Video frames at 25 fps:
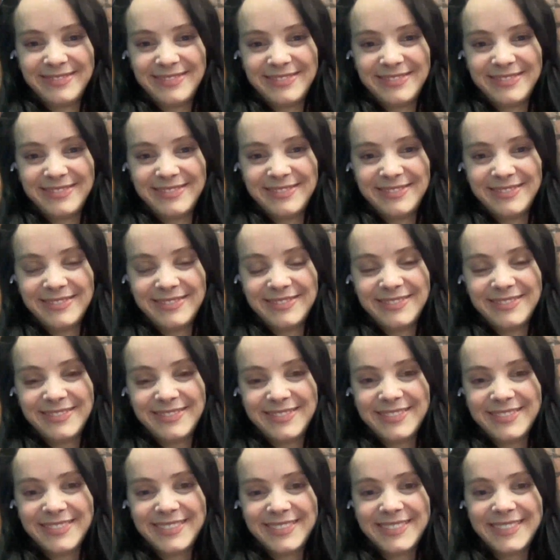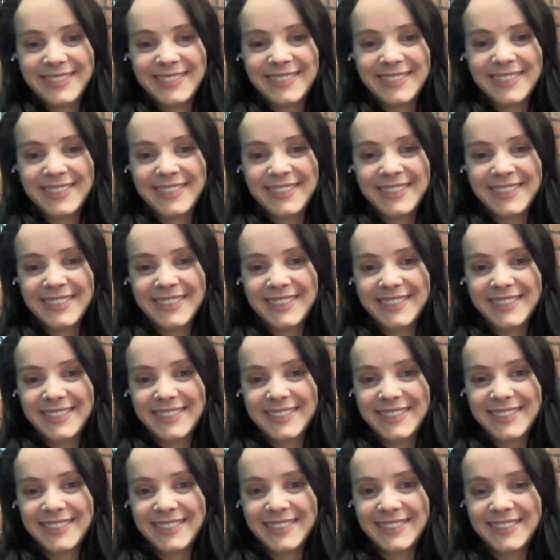
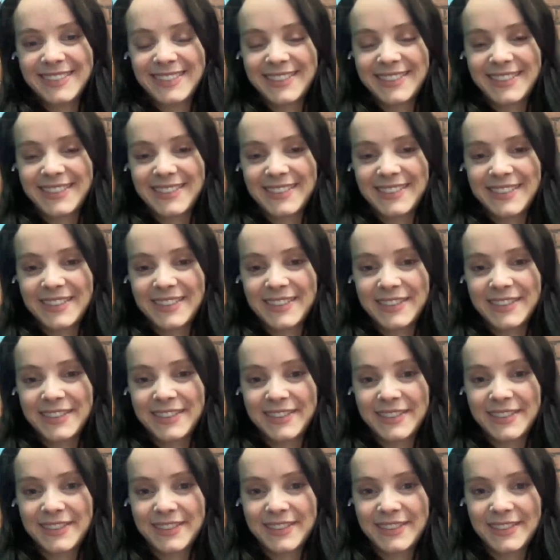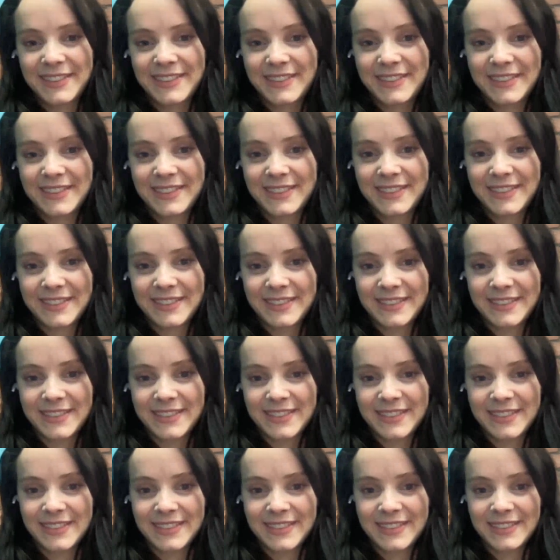
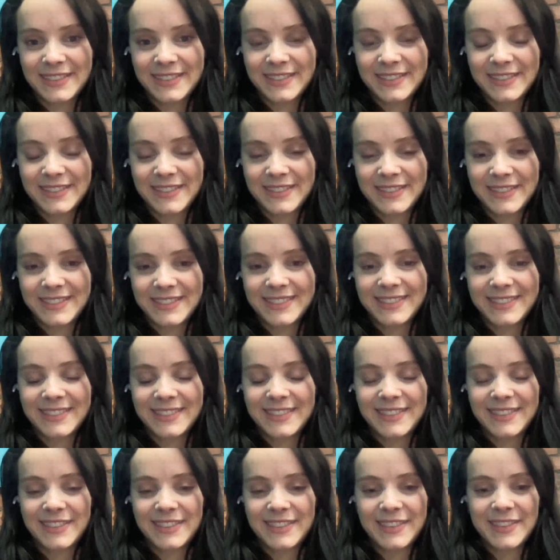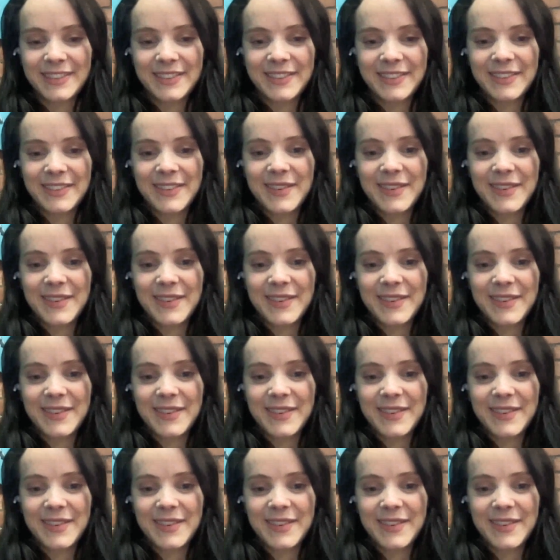This person isn't speaking.